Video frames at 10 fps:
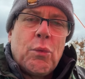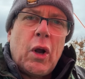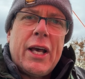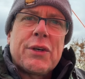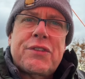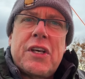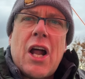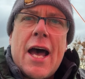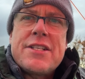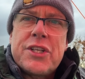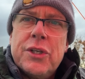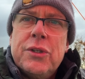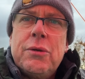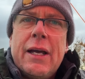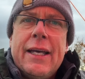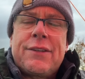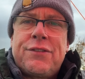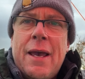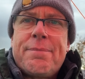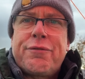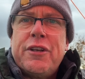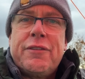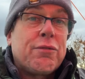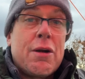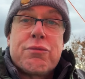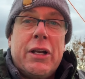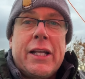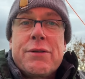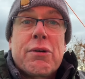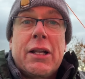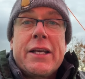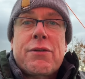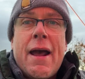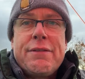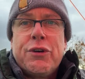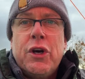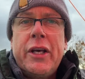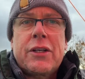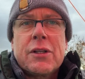what else can I do except for a really, really great vertical.